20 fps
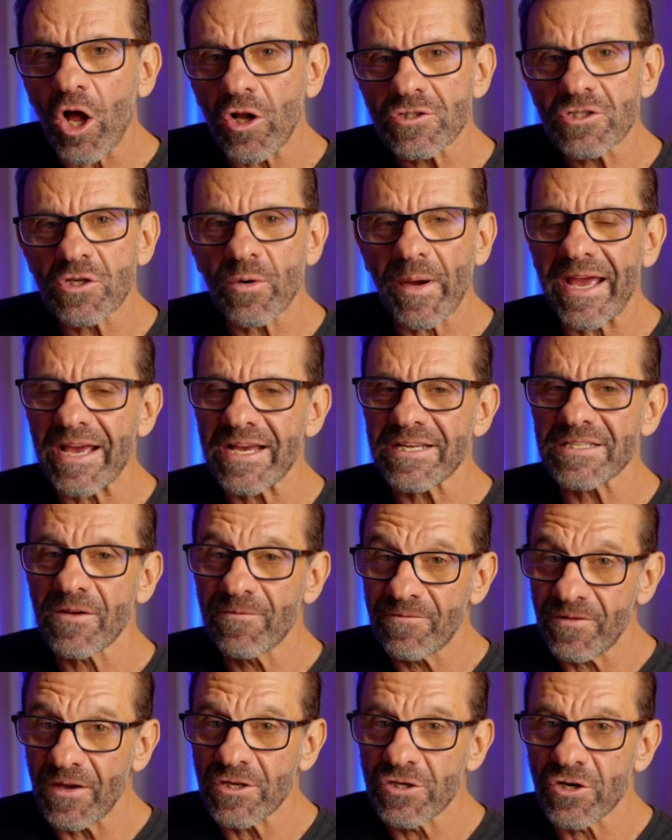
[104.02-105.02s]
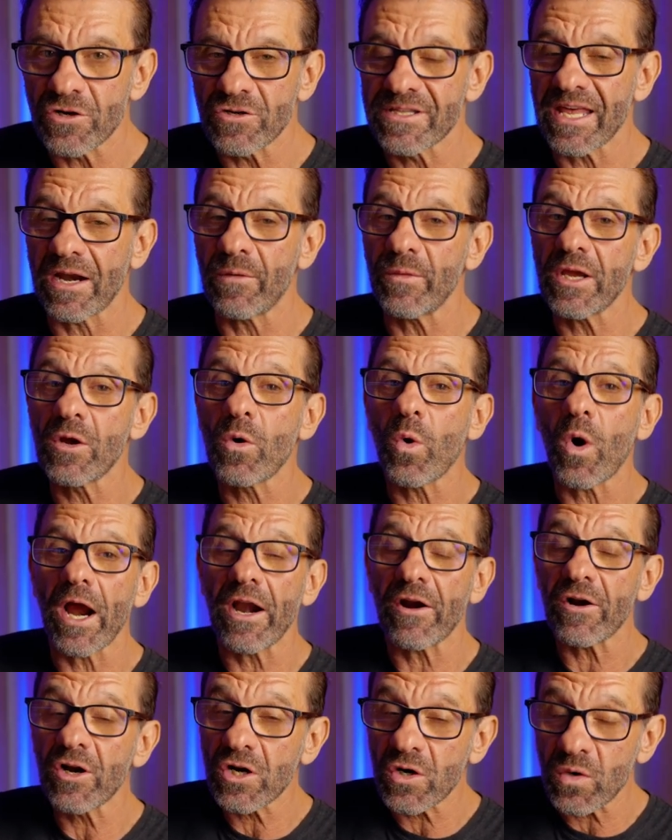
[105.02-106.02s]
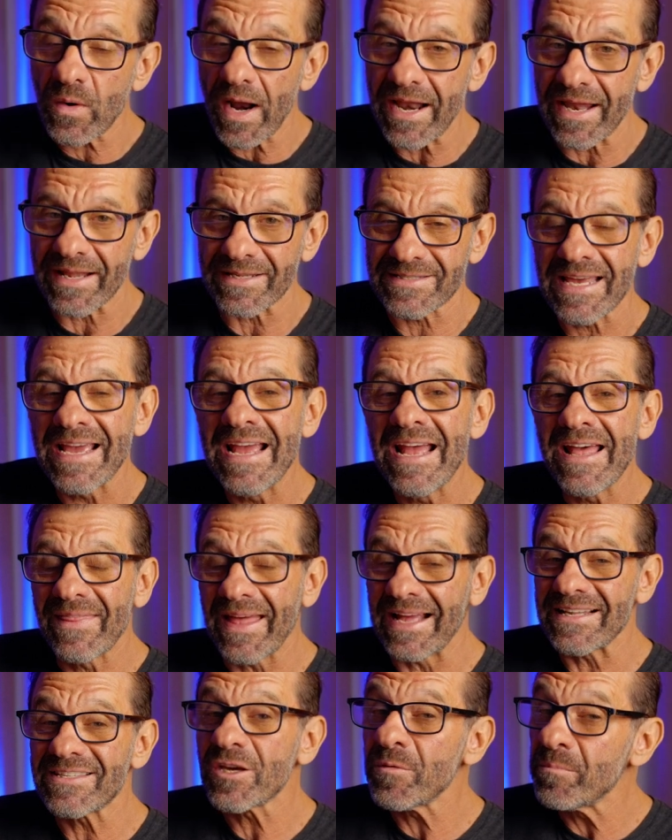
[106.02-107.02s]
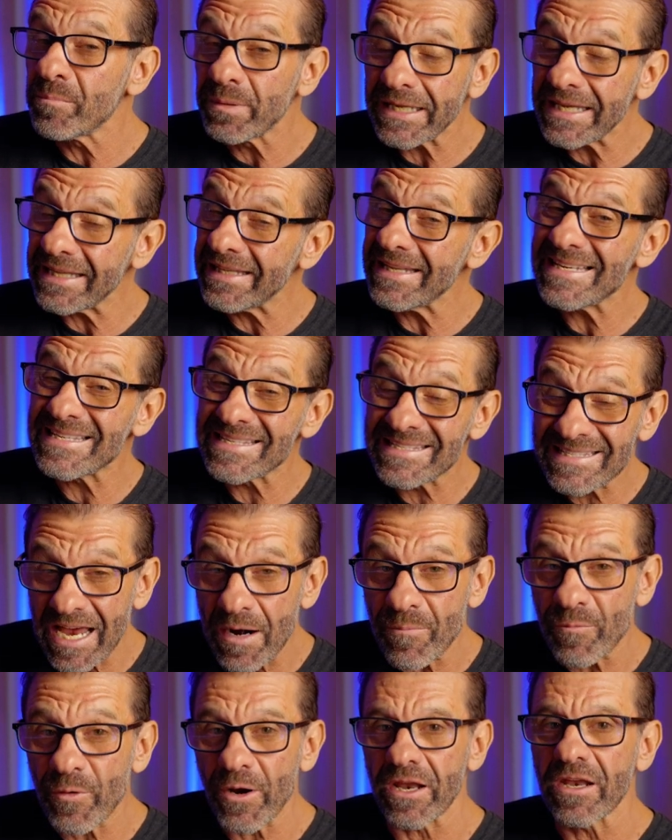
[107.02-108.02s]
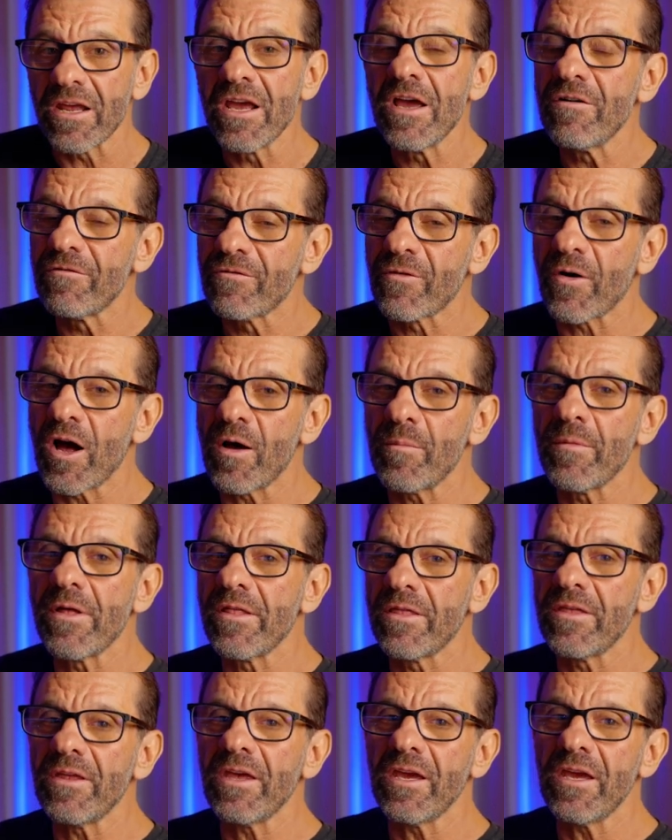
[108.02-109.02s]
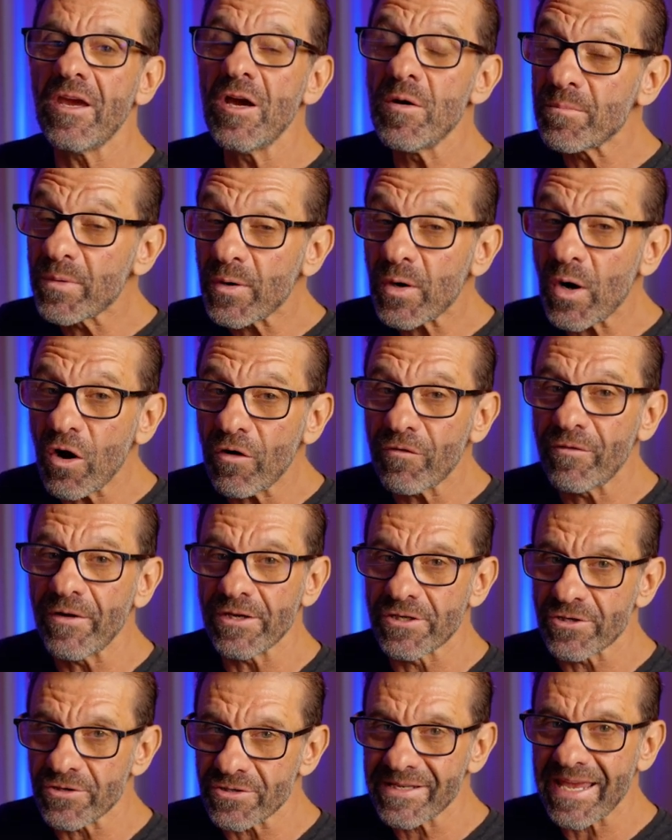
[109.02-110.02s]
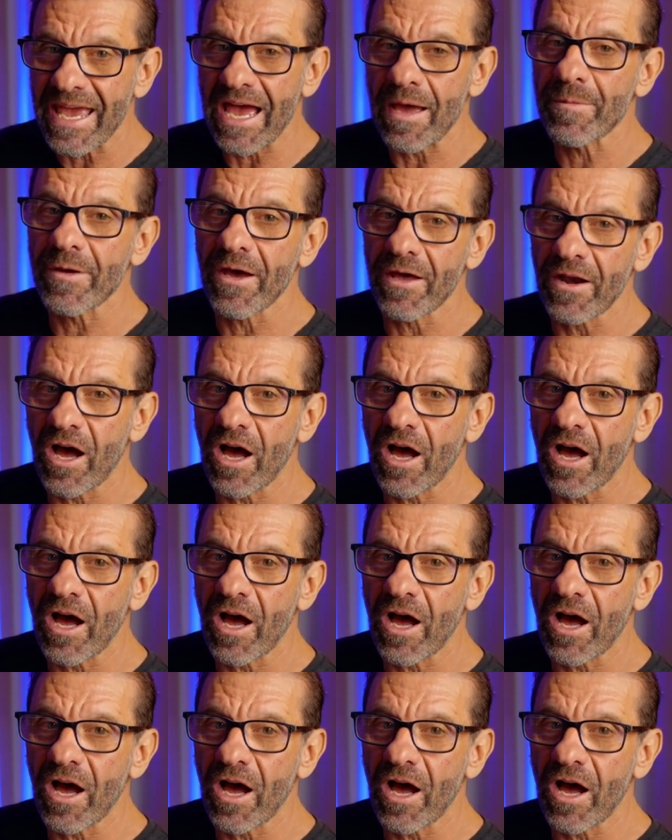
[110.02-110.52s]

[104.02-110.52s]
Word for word: also has features that require credits. That's completely separate from the pro features CapCut